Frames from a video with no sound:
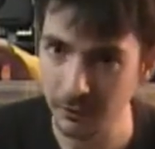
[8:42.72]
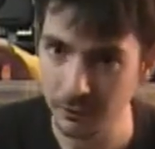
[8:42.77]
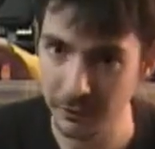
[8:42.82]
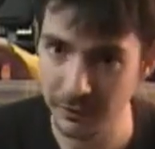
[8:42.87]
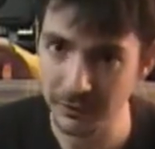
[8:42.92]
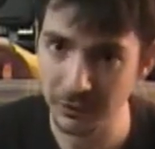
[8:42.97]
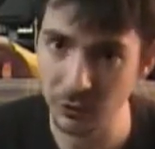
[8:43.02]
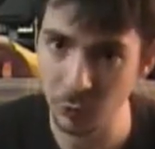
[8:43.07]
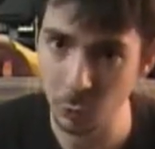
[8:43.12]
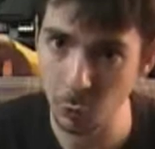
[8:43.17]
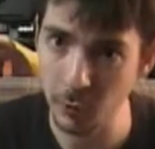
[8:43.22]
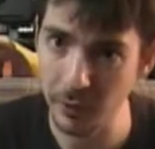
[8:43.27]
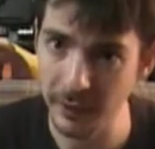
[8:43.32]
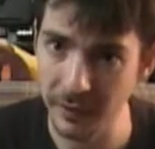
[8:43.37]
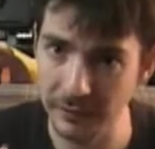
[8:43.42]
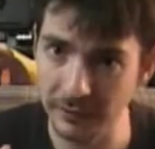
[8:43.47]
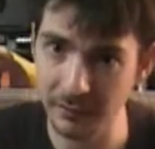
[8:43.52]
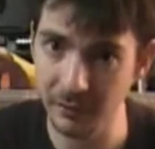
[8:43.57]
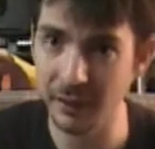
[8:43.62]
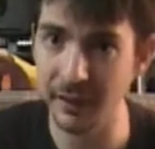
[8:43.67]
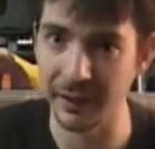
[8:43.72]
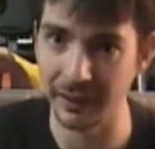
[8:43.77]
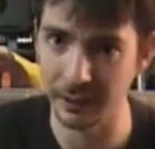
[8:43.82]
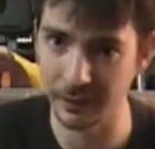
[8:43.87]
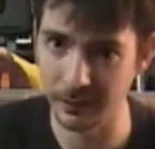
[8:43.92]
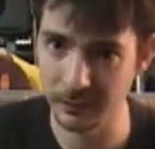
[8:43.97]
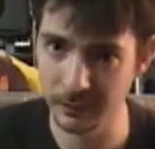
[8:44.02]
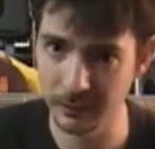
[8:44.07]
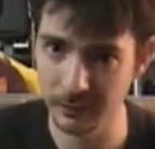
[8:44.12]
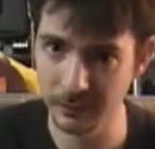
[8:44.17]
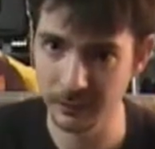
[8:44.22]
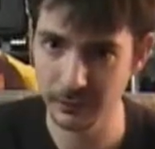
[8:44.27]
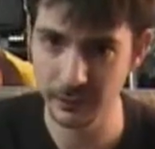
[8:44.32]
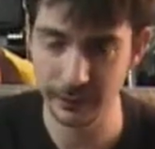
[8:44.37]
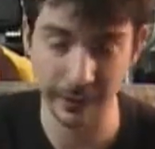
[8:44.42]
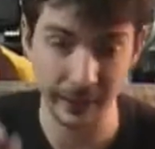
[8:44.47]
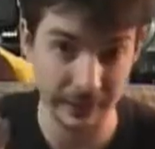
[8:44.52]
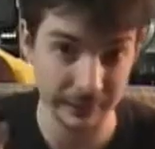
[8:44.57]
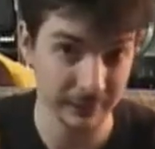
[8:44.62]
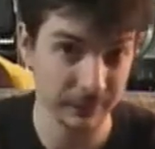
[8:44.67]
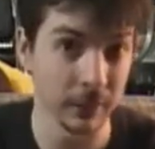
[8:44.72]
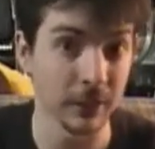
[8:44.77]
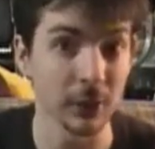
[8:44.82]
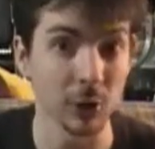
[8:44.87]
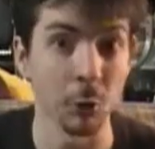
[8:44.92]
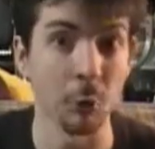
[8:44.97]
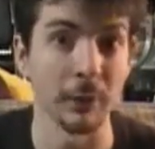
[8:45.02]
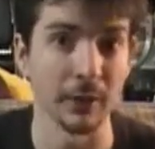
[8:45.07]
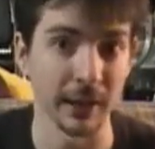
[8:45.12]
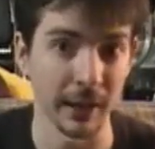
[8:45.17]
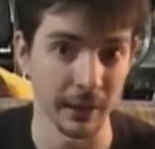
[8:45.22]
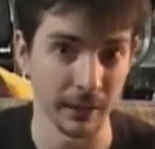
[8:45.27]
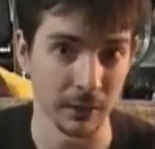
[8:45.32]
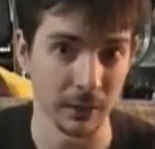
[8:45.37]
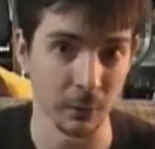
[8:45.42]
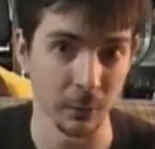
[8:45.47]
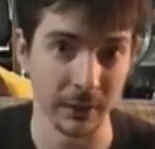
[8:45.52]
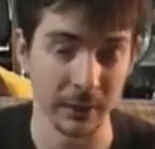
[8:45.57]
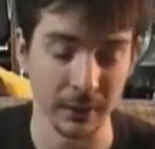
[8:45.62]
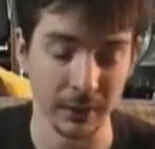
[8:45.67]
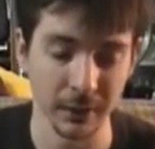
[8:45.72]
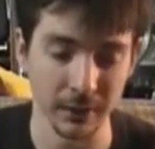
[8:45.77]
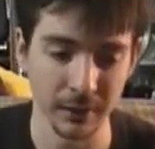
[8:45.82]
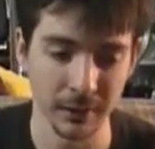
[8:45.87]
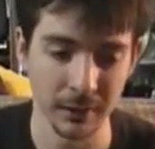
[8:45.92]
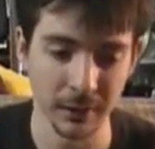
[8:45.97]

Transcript: That story is there, and it's not going anywhere.